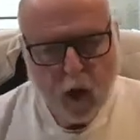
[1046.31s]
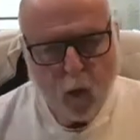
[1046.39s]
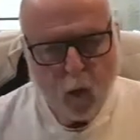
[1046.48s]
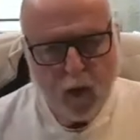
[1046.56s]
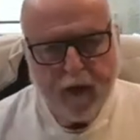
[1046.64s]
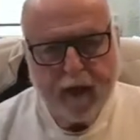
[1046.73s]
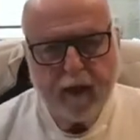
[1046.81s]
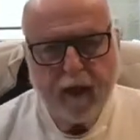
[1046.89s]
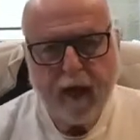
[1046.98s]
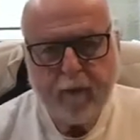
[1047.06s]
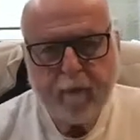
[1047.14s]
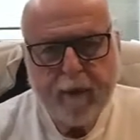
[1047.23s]
Would they
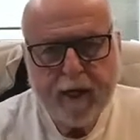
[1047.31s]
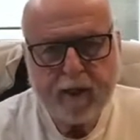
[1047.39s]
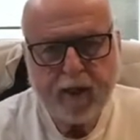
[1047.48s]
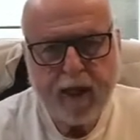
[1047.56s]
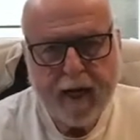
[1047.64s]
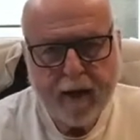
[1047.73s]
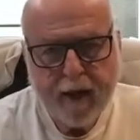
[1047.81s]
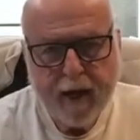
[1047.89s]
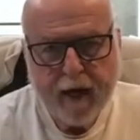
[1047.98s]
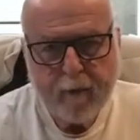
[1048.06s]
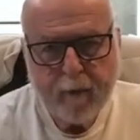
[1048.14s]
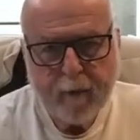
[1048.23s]
like me to send
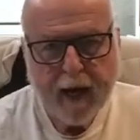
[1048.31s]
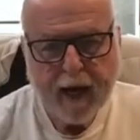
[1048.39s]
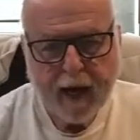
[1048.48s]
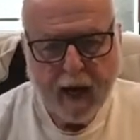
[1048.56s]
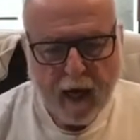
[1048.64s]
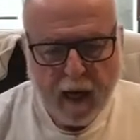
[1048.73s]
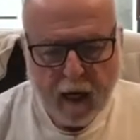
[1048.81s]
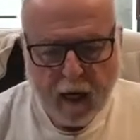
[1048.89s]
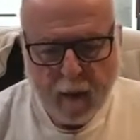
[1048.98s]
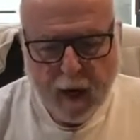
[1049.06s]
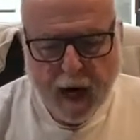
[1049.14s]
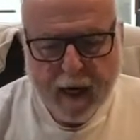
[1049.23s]
them
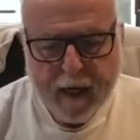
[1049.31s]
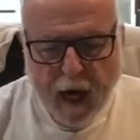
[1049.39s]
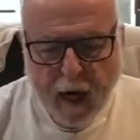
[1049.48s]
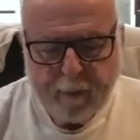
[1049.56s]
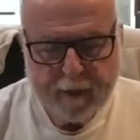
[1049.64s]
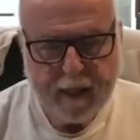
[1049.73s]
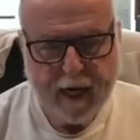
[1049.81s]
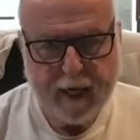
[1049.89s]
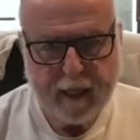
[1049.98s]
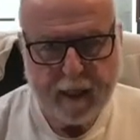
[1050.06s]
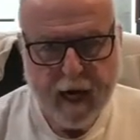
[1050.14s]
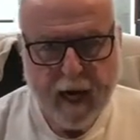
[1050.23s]
an
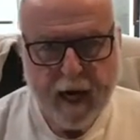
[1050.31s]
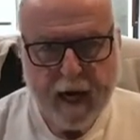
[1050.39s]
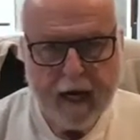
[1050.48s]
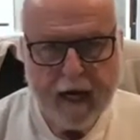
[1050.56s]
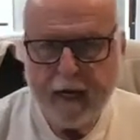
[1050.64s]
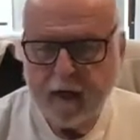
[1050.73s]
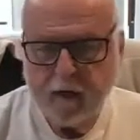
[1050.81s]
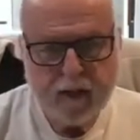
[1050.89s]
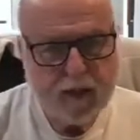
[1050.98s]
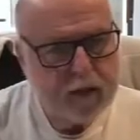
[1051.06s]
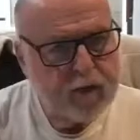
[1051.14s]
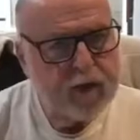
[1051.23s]
update in
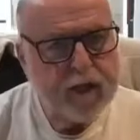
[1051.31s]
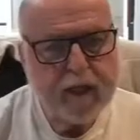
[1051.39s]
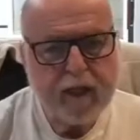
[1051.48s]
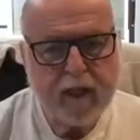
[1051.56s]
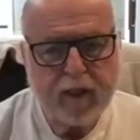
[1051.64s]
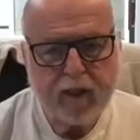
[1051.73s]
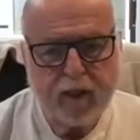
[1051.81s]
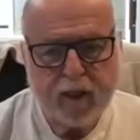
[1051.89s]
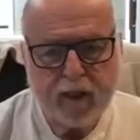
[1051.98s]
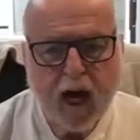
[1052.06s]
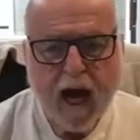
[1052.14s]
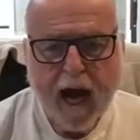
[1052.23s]
different
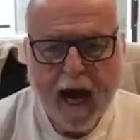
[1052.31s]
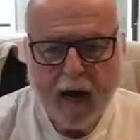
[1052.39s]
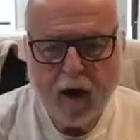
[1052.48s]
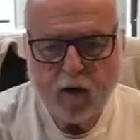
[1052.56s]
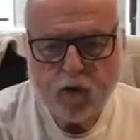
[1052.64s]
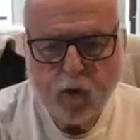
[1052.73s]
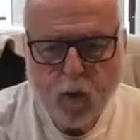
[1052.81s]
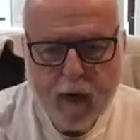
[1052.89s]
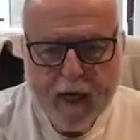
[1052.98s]
conditions? How do